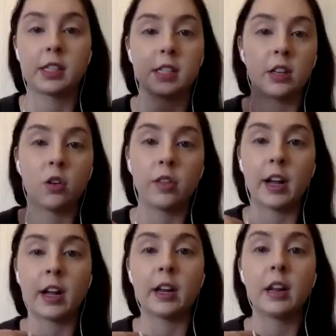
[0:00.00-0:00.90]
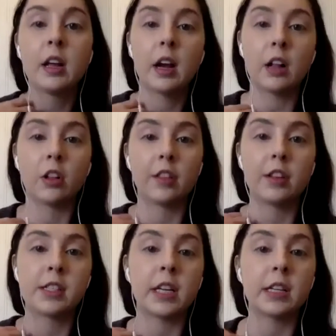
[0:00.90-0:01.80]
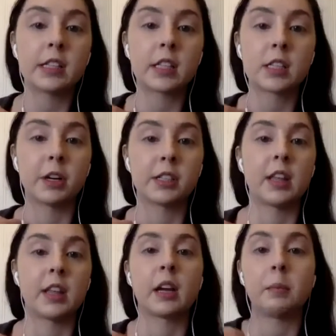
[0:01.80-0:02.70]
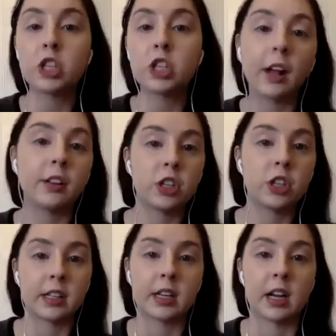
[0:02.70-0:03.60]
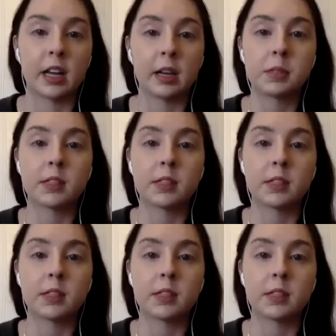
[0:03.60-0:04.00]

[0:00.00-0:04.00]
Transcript: Because I know that a lot of the teens express that that can be challenging at times.